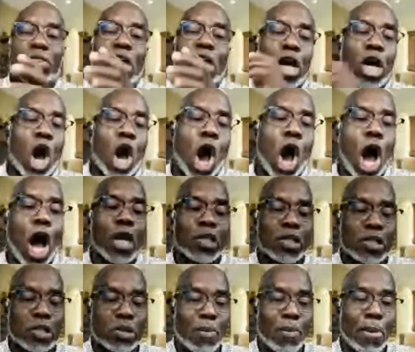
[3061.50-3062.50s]
gods,
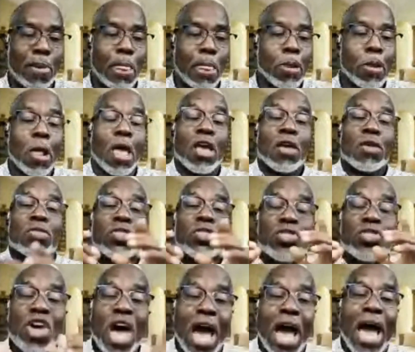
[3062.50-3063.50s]

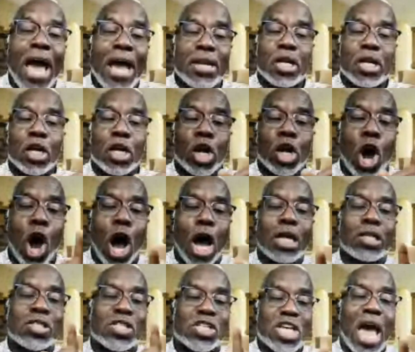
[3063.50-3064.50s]
then God
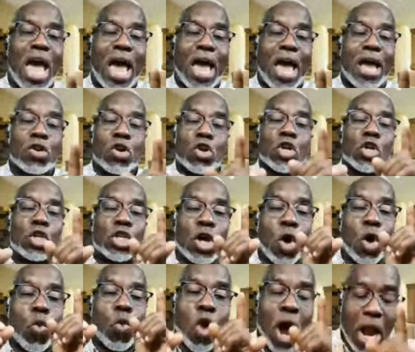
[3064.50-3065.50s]
said to
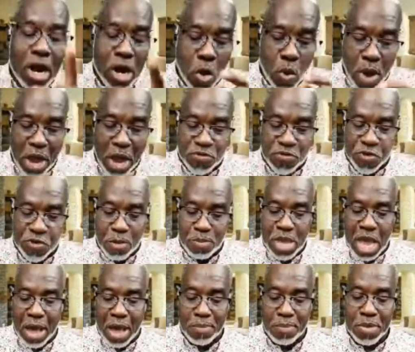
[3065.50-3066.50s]
run away from
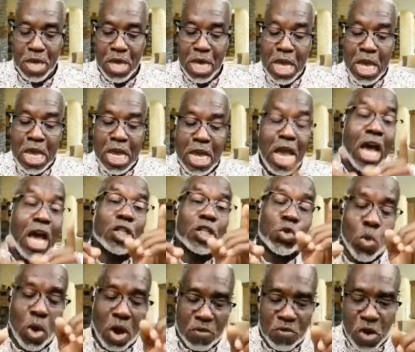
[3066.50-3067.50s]
them. Here's
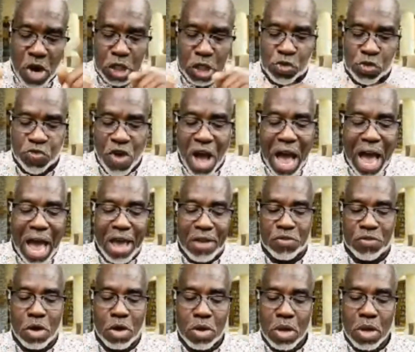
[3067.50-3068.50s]
what verse 5
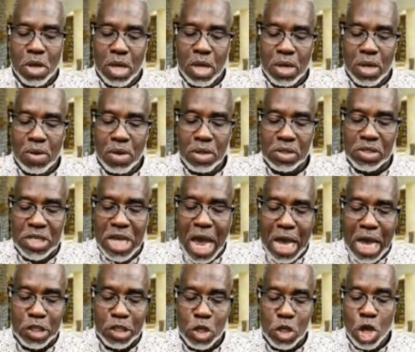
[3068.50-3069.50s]
says.
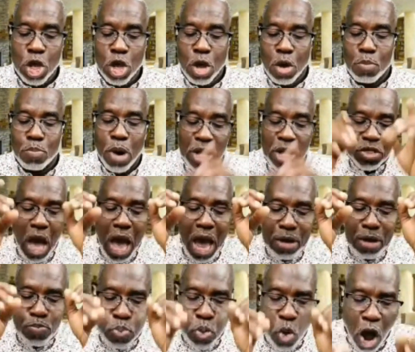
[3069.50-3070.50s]
But that
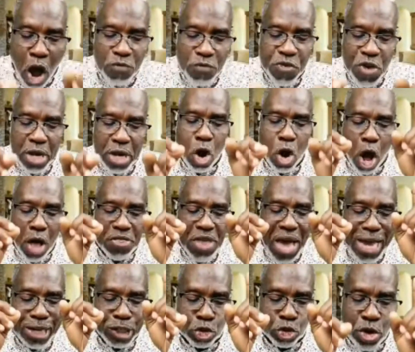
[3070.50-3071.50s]
prophet or that
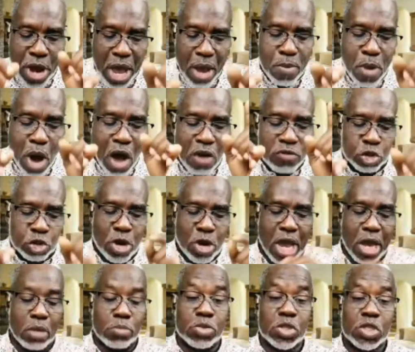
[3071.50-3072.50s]
dreamer of
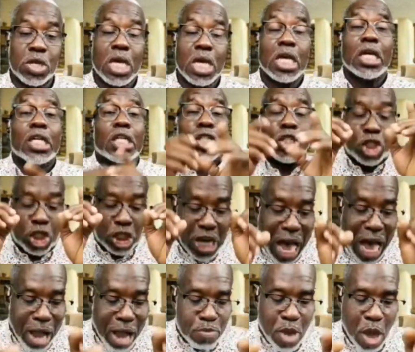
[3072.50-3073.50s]
dreams shall
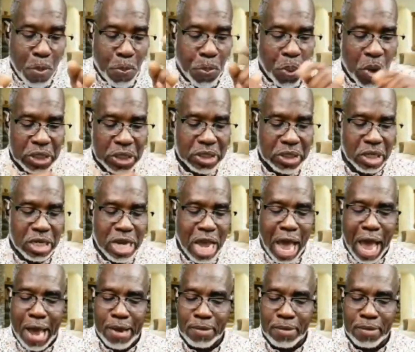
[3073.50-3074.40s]
be put to death,